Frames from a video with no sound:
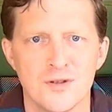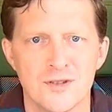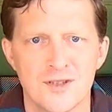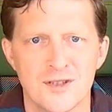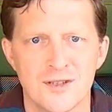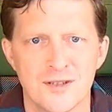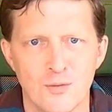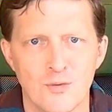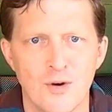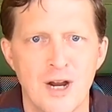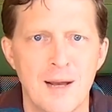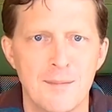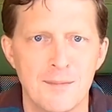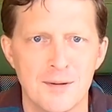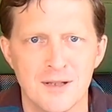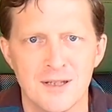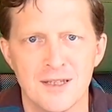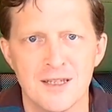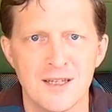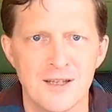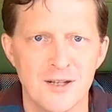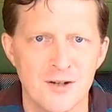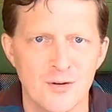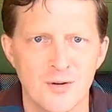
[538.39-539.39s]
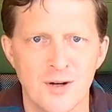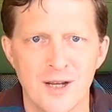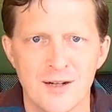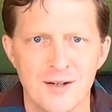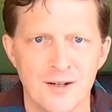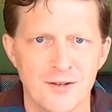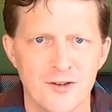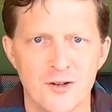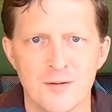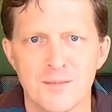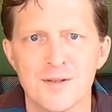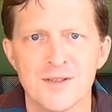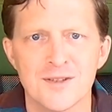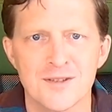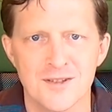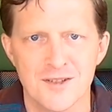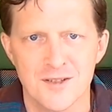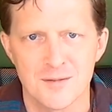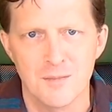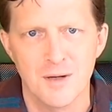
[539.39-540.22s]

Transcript: to rapidly iterate on their business